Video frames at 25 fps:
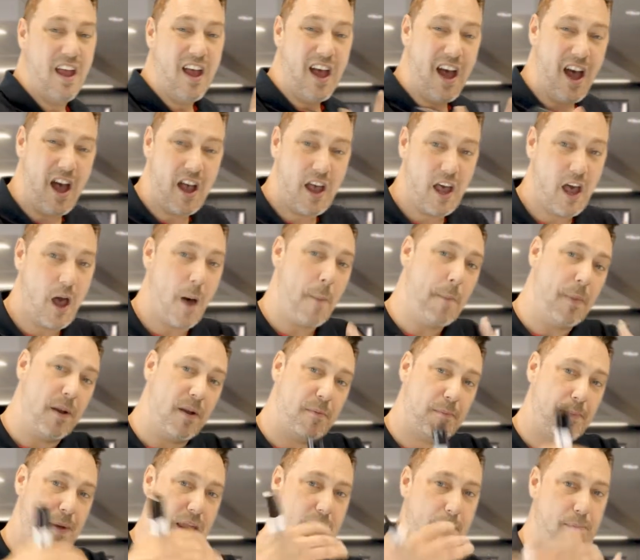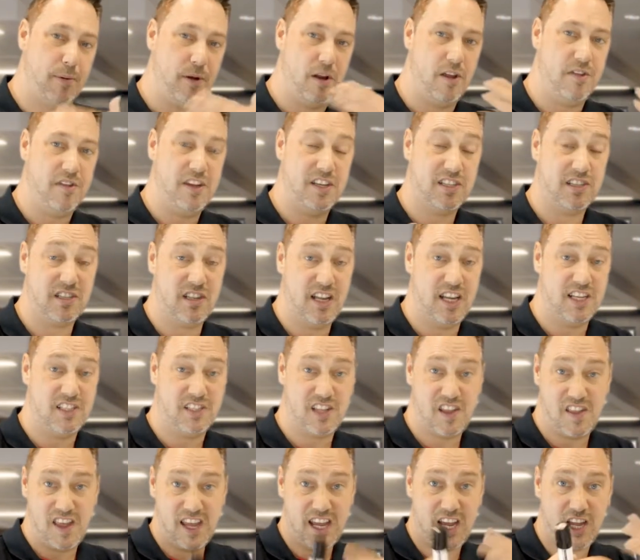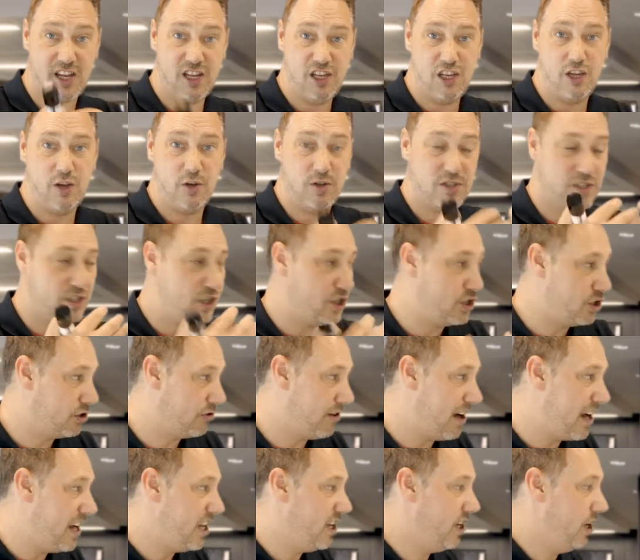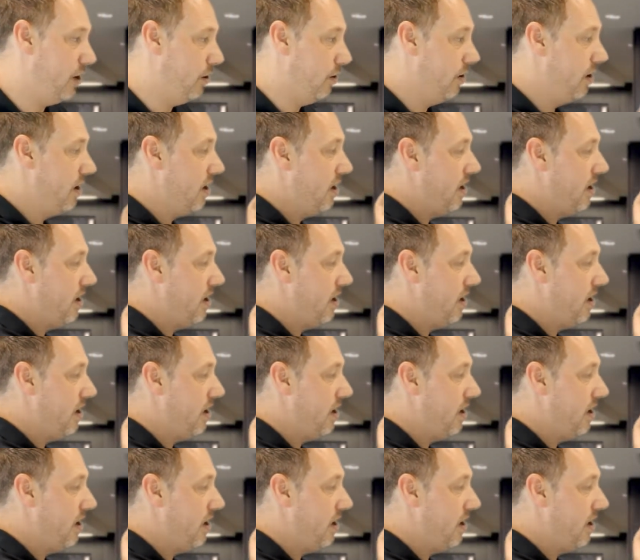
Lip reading: a couple of people on this list that they can use to train you.